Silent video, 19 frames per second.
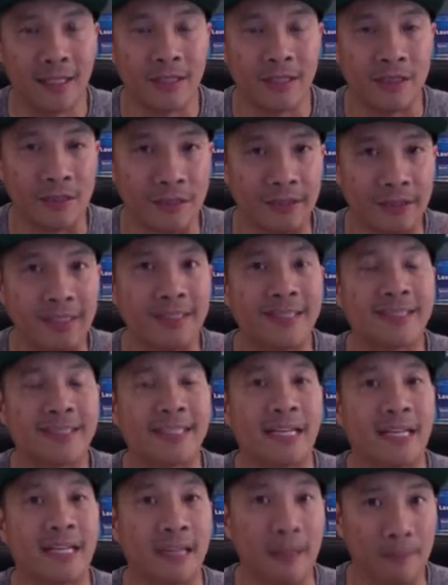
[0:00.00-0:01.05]
you need to
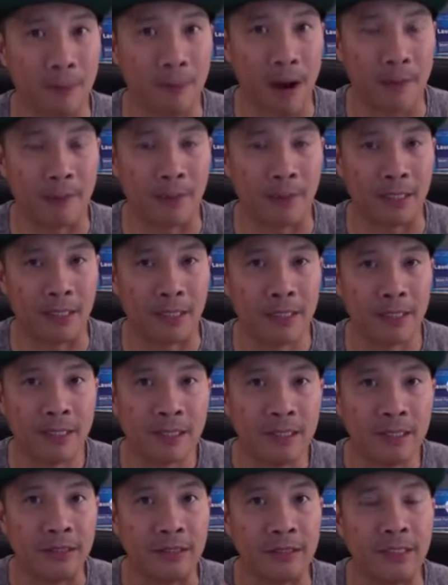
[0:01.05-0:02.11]
set it up properly.
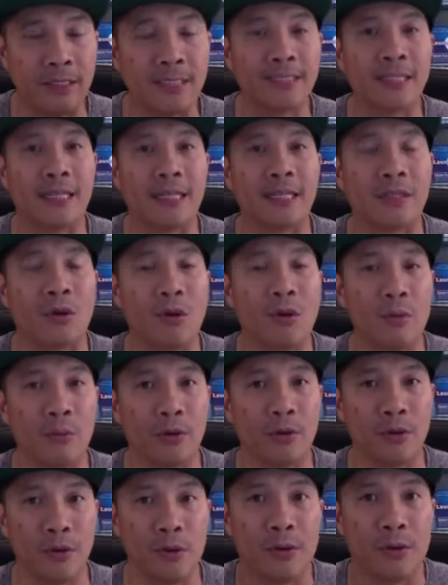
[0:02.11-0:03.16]
You need to let the
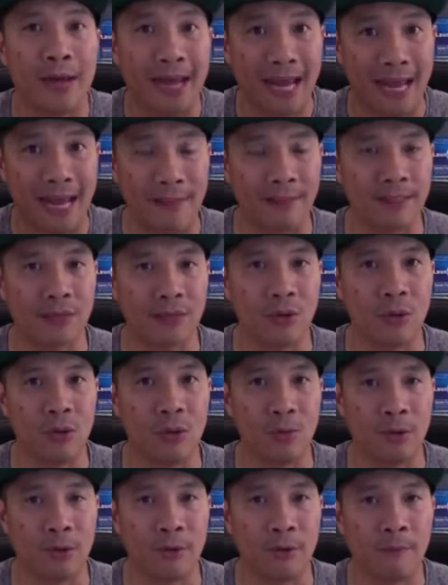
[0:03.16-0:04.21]
homeowner know, hey, Mr.
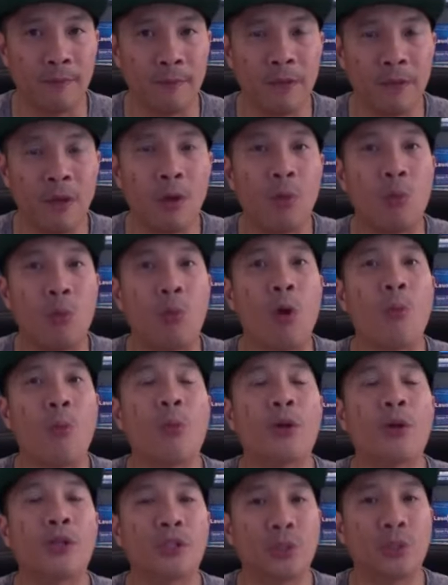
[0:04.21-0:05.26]
Homeowner, what
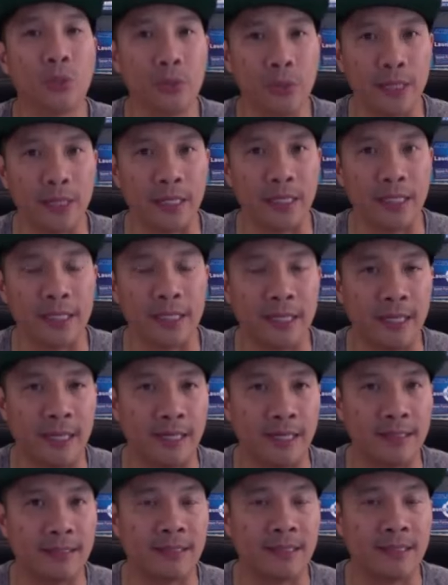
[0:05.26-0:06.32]
we're doing
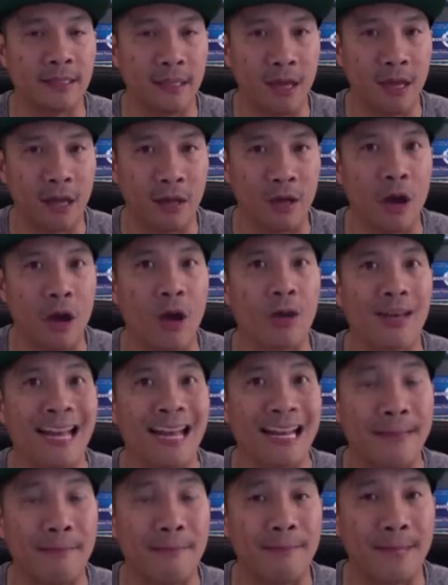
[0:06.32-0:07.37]
is an
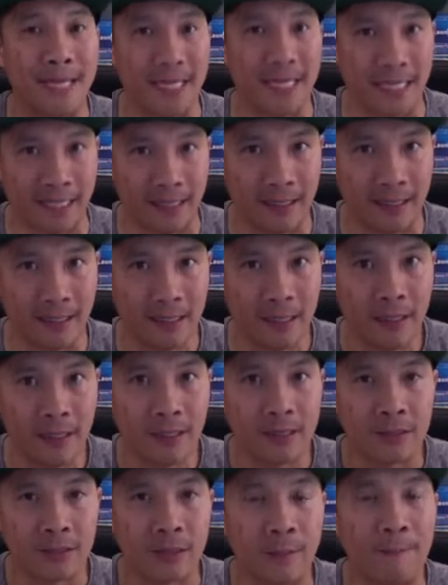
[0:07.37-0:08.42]
online meeting.
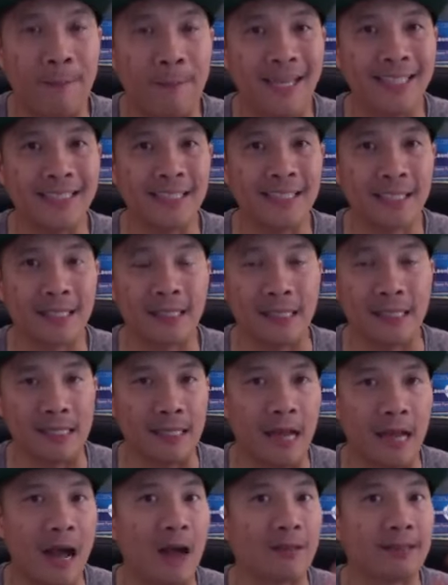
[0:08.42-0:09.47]
So
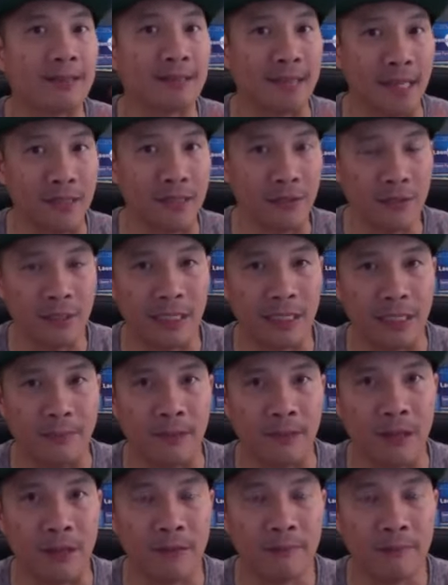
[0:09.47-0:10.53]
basically, I'll send you an
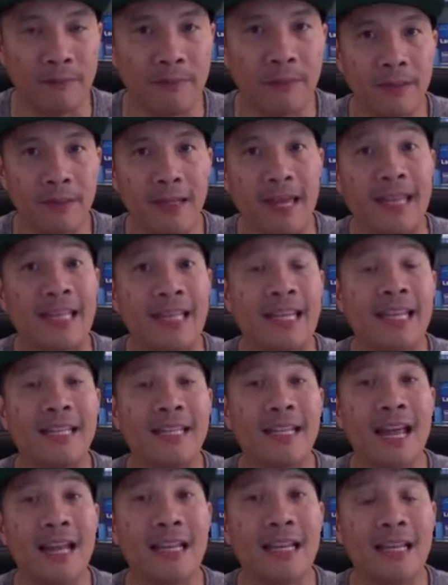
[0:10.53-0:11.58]
email, and in
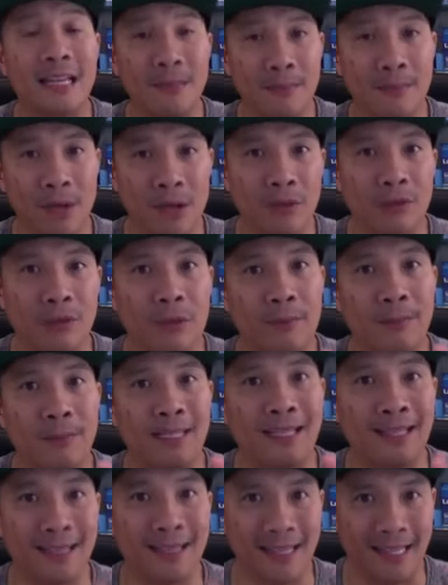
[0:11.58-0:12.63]
that email, there'll be
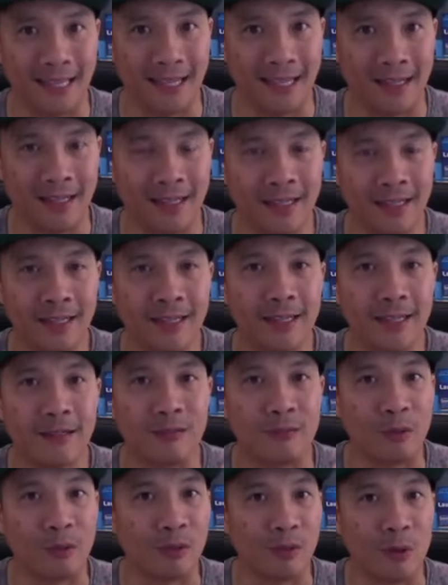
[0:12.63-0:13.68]
a link.
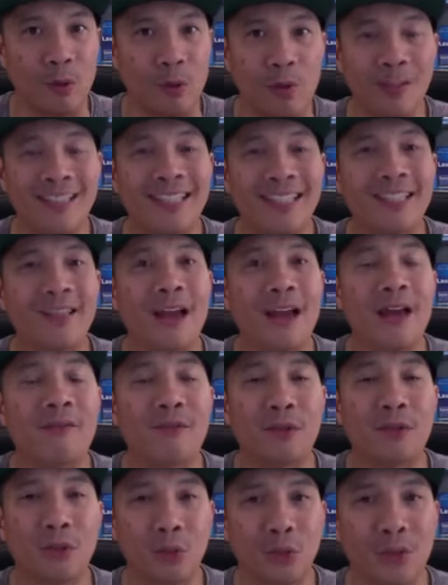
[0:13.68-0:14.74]
The only thing you have
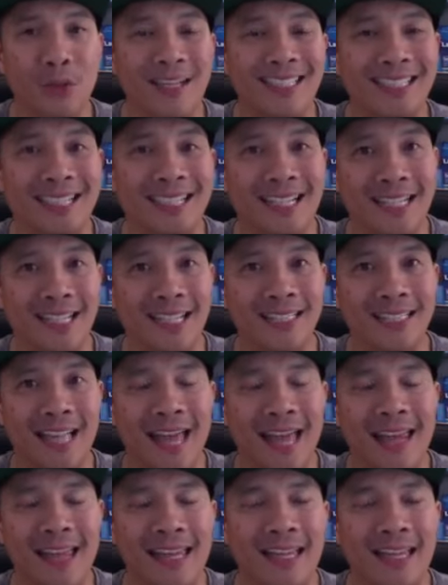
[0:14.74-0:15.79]
to do is click
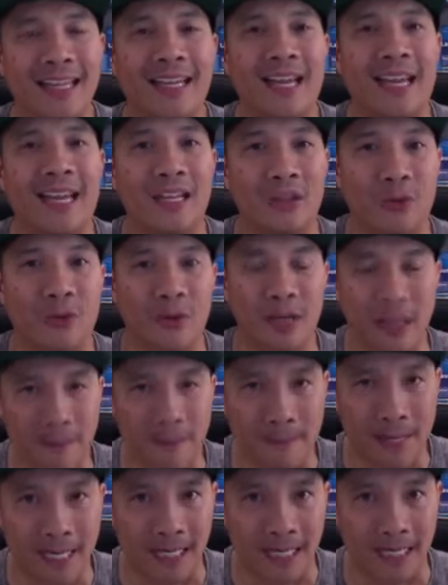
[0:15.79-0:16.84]
that link, and you're in the
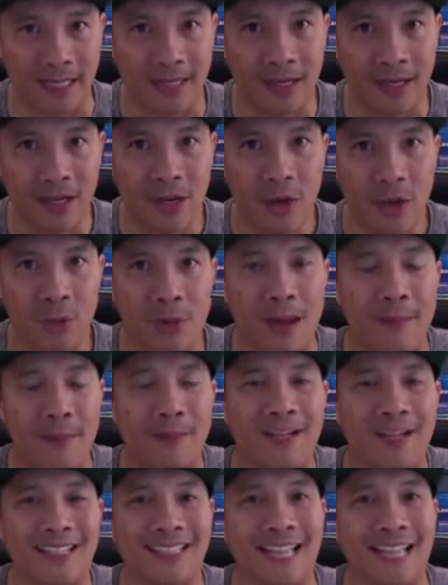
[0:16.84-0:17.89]
meeting, right?
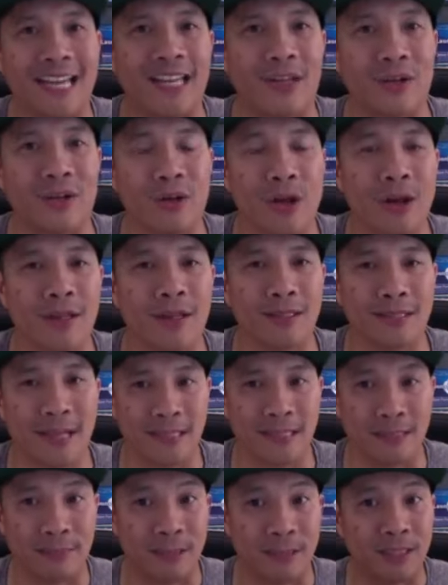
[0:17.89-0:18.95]
Because I hear it all the time,
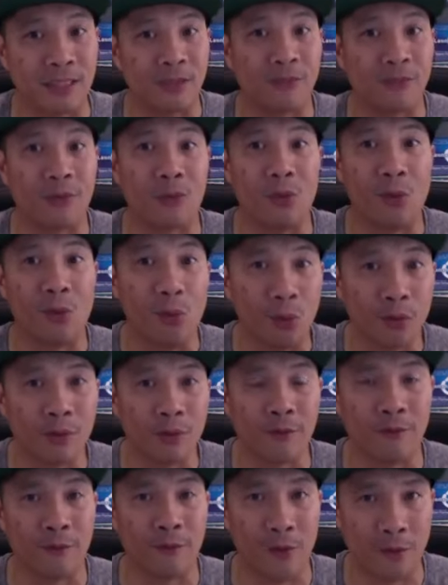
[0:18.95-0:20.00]
especially for
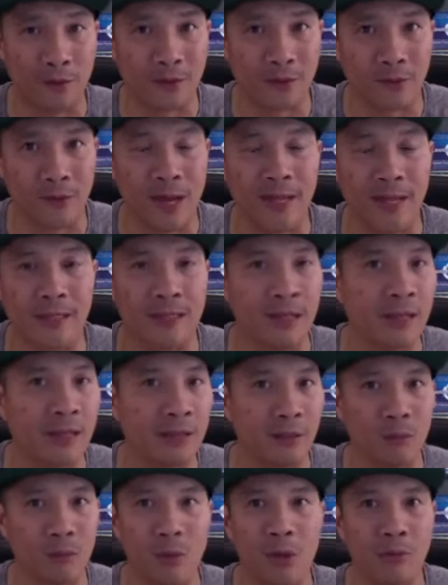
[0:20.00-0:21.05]
older folks, right?
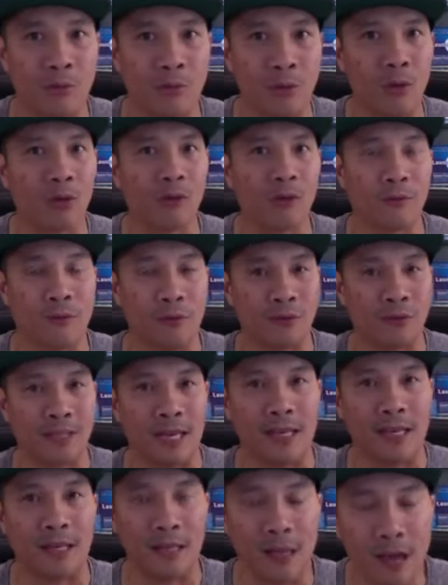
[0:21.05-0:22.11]
Nothing wrong with older folks.
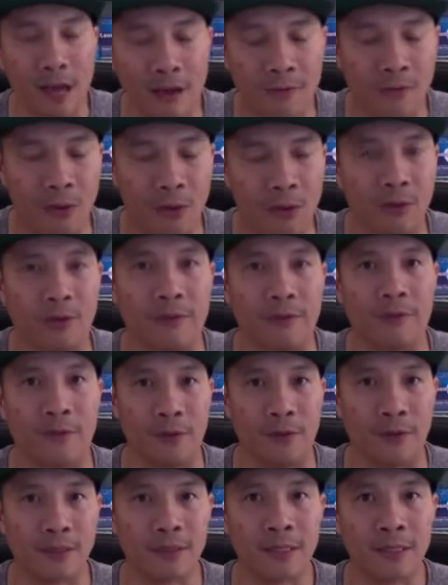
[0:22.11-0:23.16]
I love older
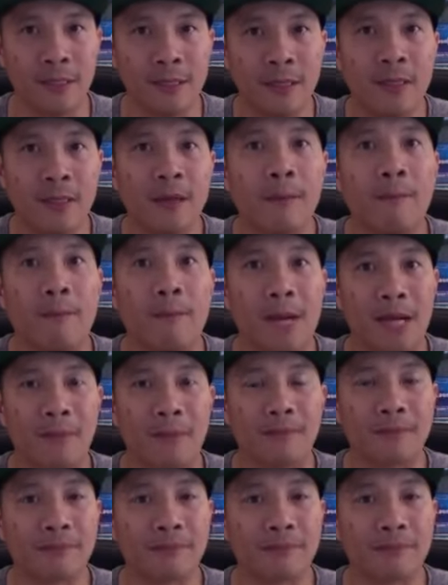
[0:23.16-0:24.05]
folks. But